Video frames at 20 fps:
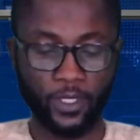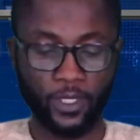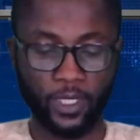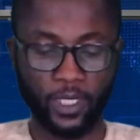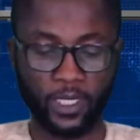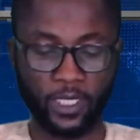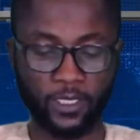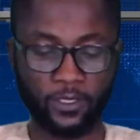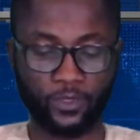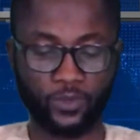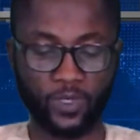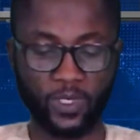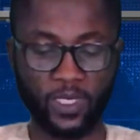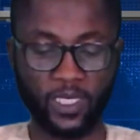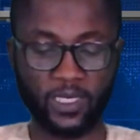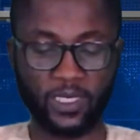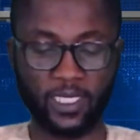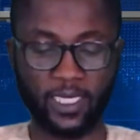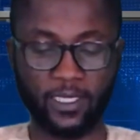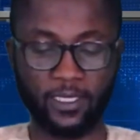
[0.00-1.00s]
against
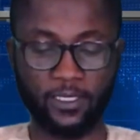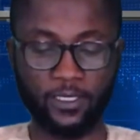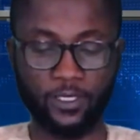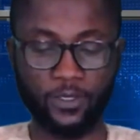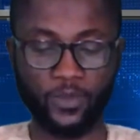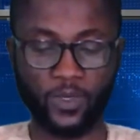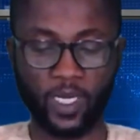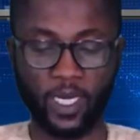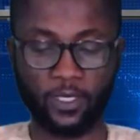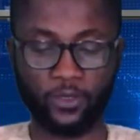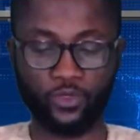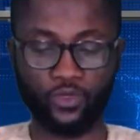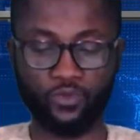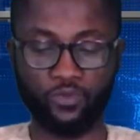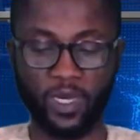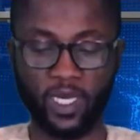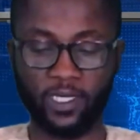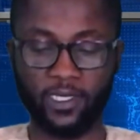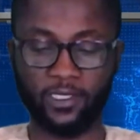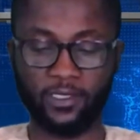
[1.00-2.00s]
traders at the new cattle
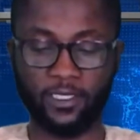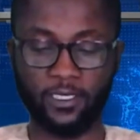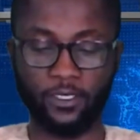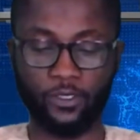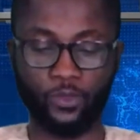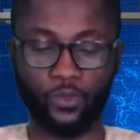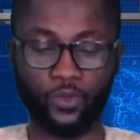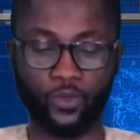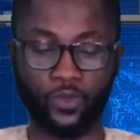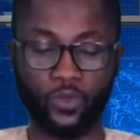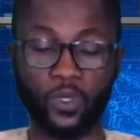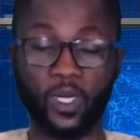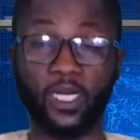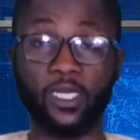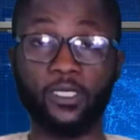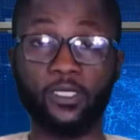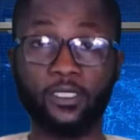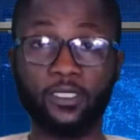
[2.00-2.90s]
market in Okwa,